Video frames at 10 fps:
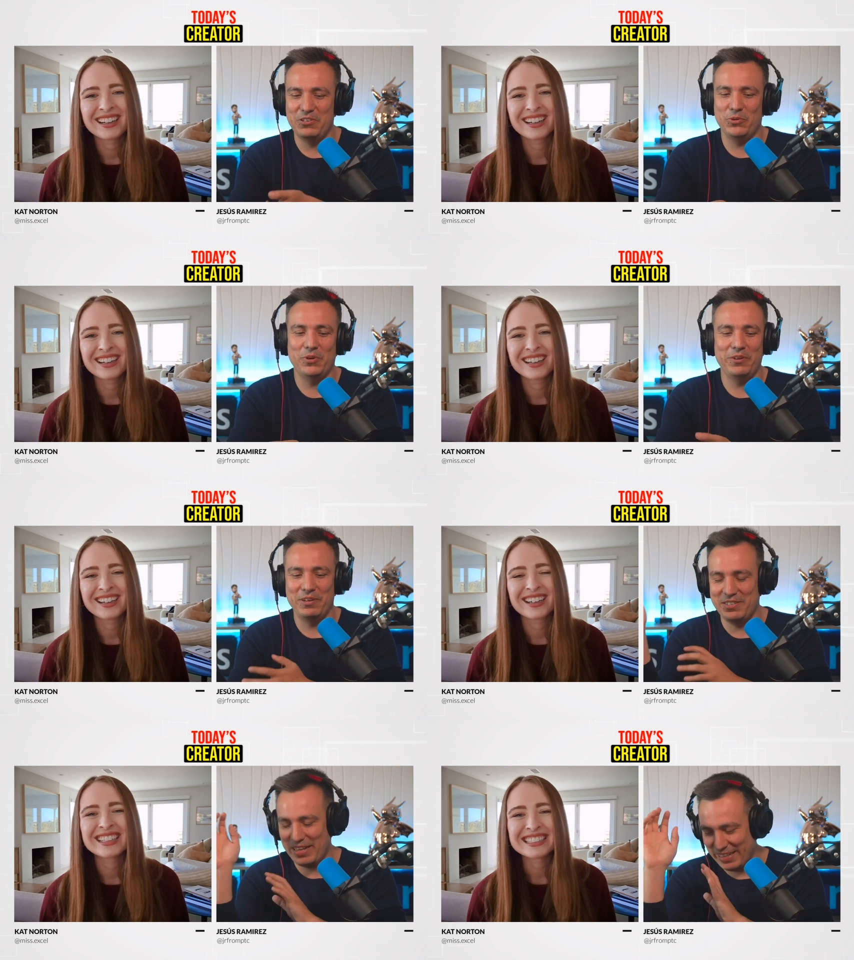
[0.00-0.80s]
Speaker 1: enjoy,
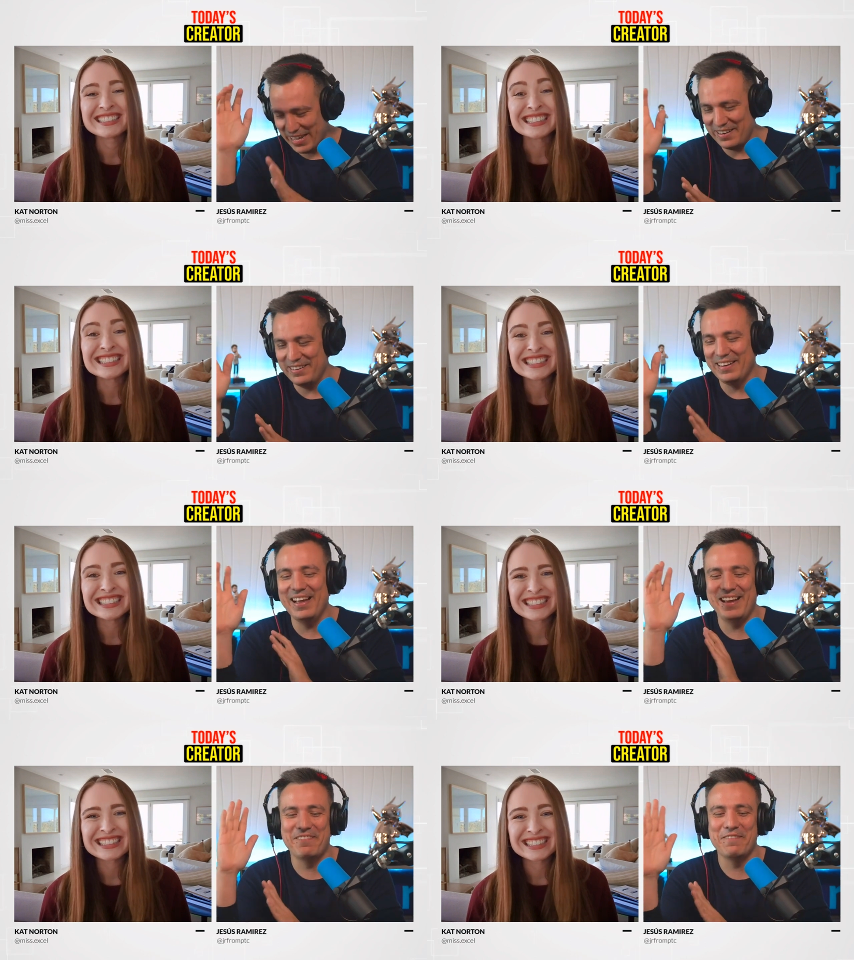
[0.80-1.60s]
which again,
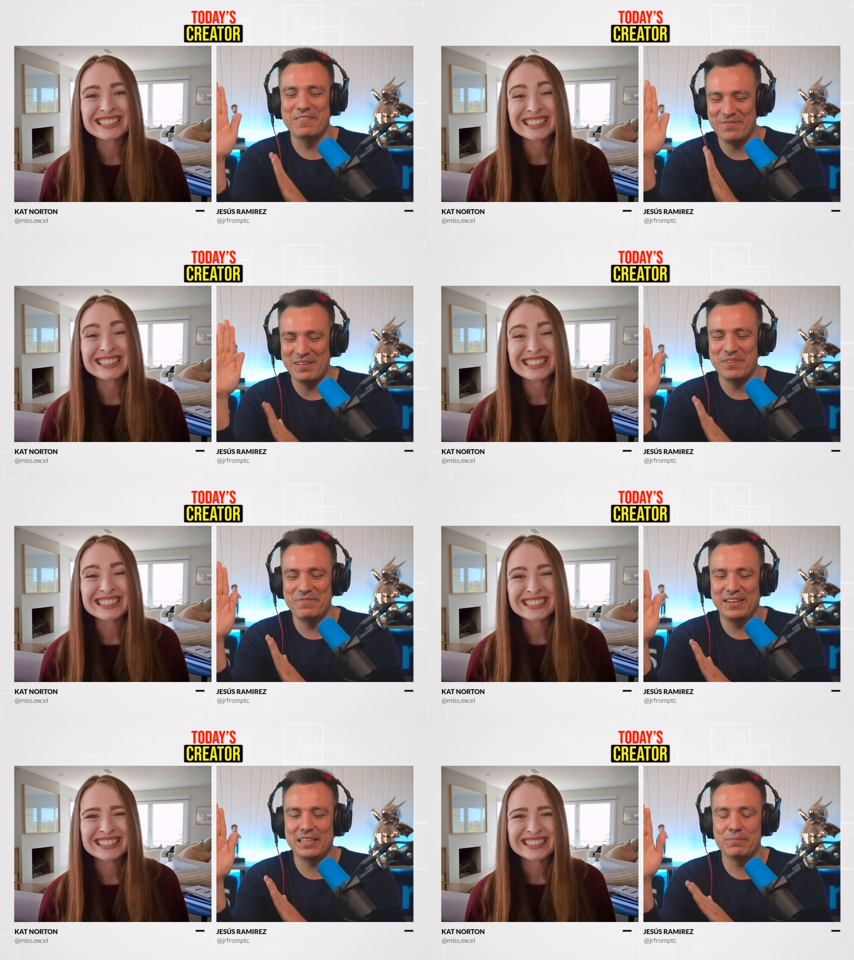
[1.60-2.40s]
I'm
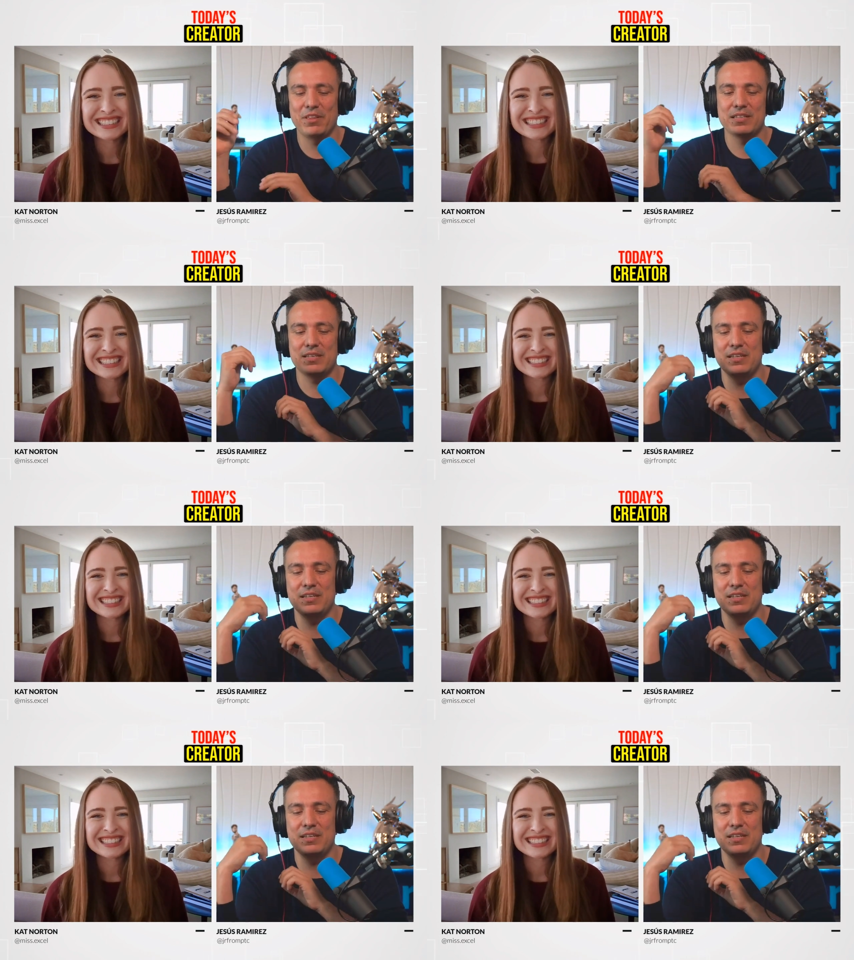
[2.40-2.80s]
a victim of this.